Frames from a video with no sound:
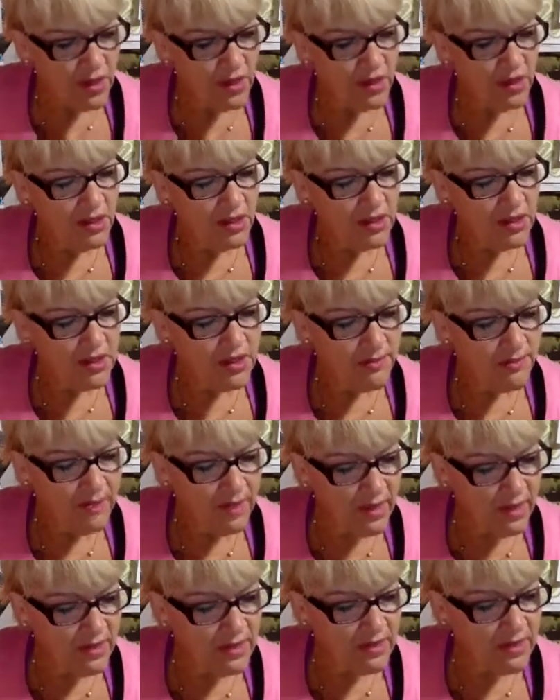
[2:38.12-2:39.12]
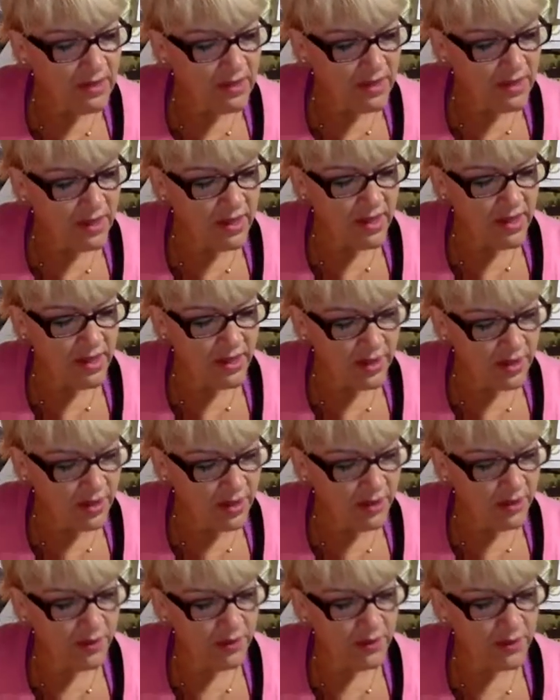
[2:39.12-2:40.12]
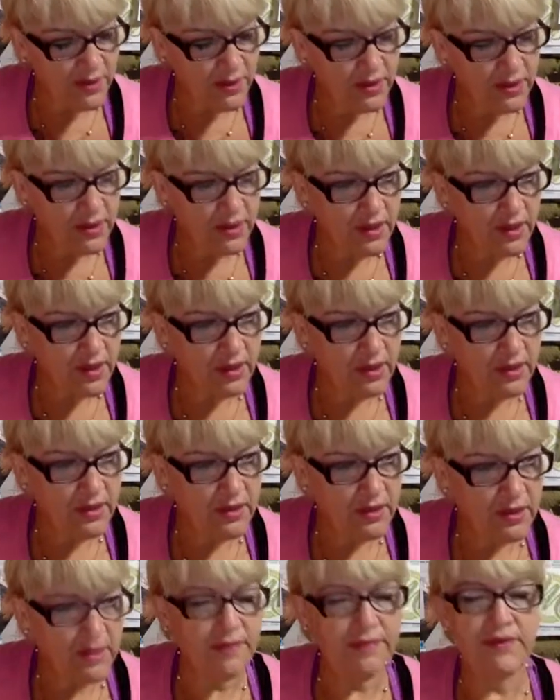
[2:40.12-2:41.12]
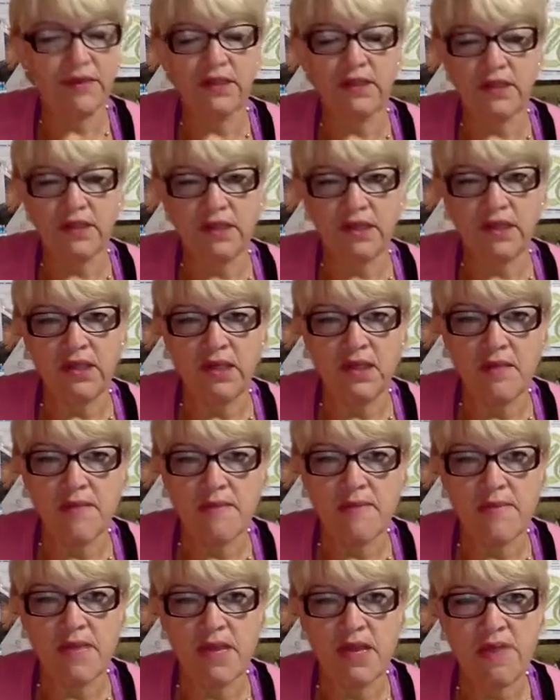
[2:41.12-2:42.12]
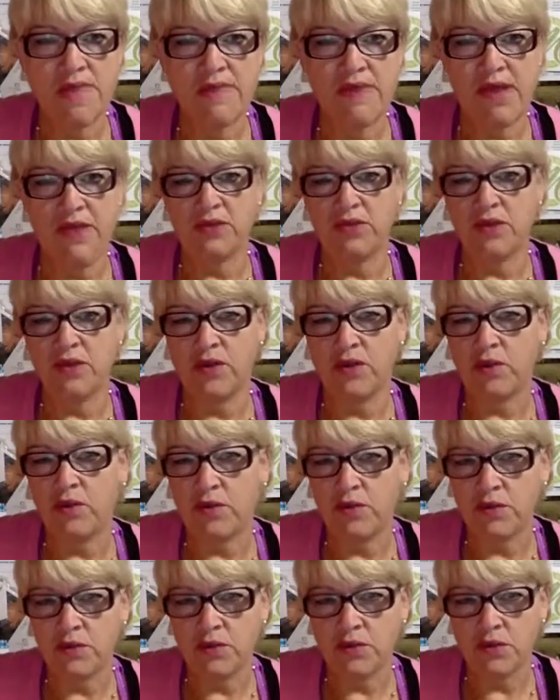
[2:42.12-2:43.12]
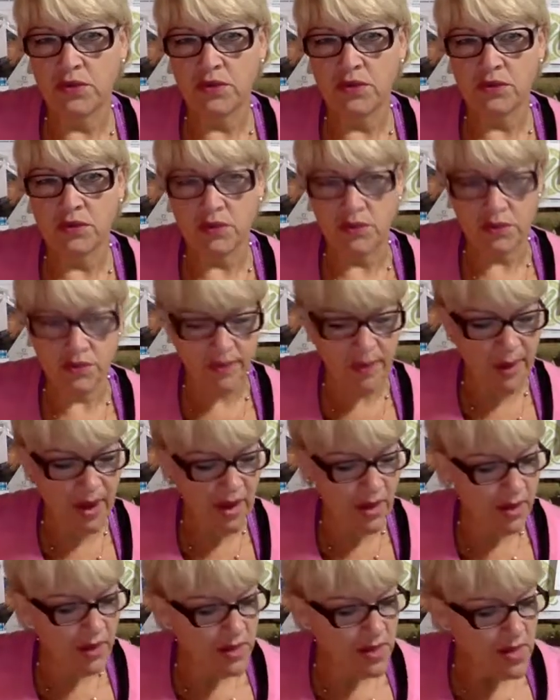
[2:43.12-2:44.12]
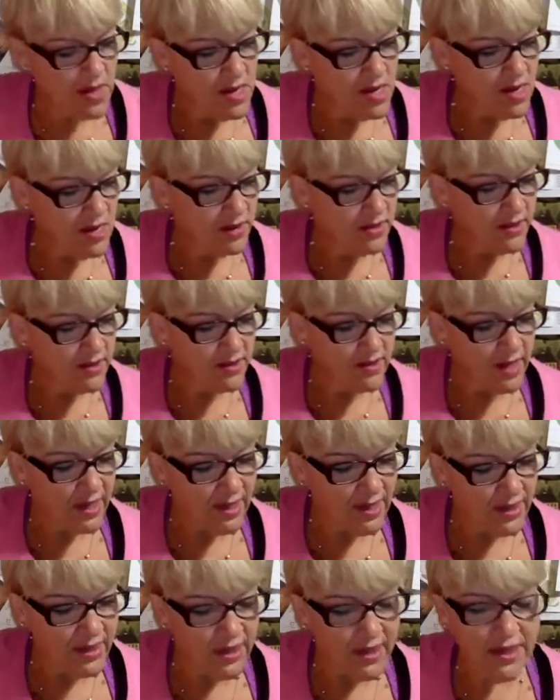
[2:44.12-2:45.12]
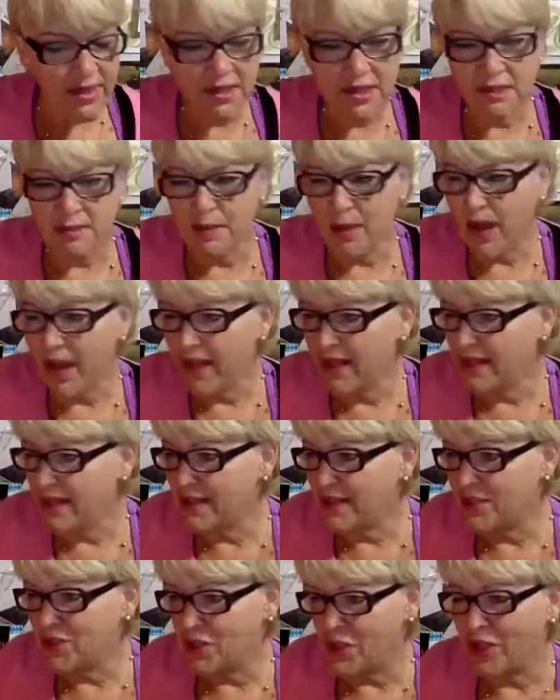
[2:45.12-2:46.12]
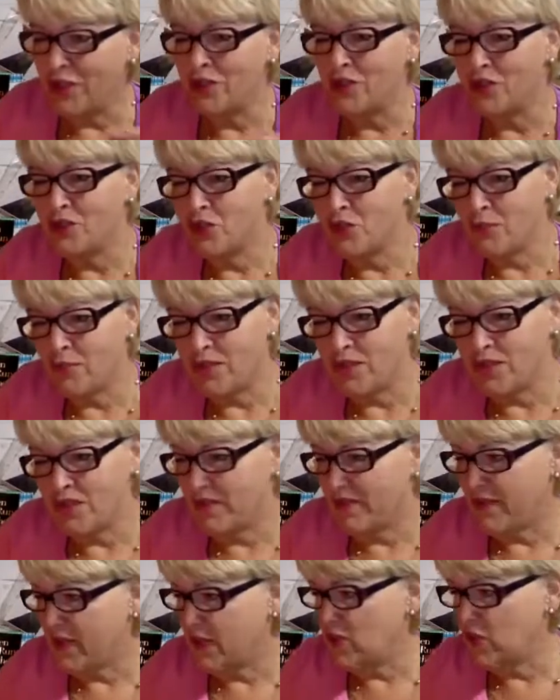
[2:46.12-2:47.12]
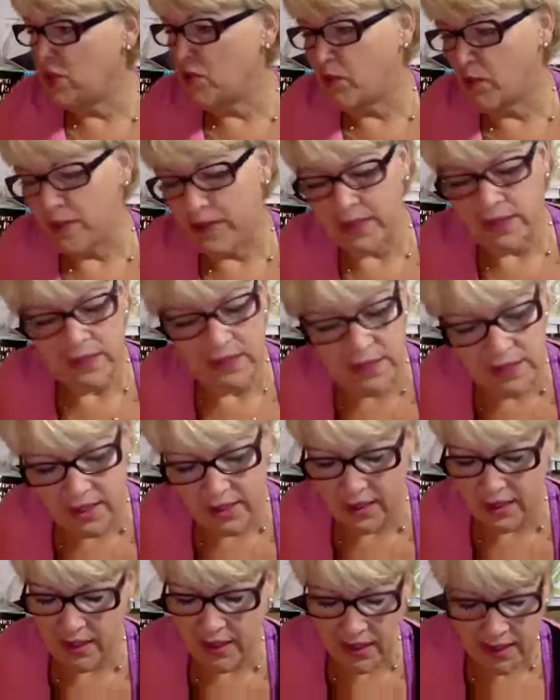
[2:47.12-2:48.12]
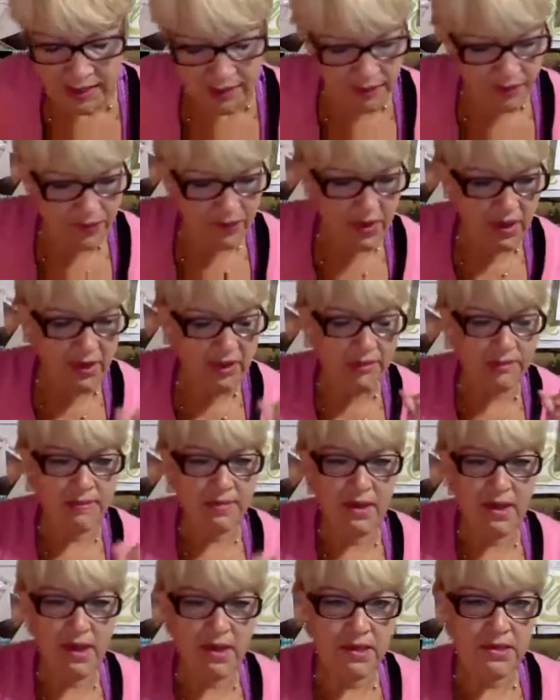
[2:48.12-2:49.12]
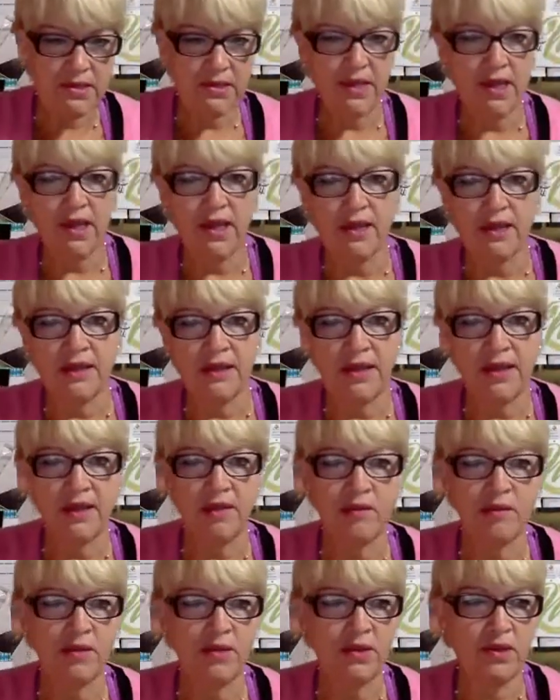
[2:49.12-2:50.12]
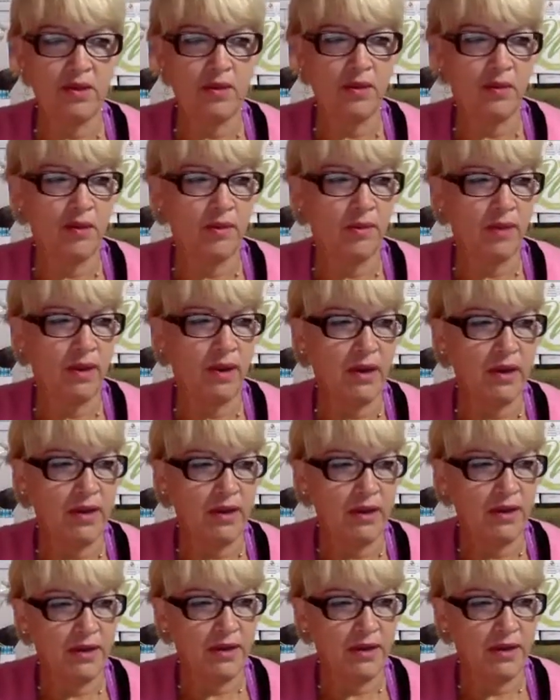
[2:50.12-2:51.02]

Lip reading: This mindset, though, can definitely be a factor that holds girls back. The second thing is buying gender-specific toys. Again, I am not saying that we don't want to buy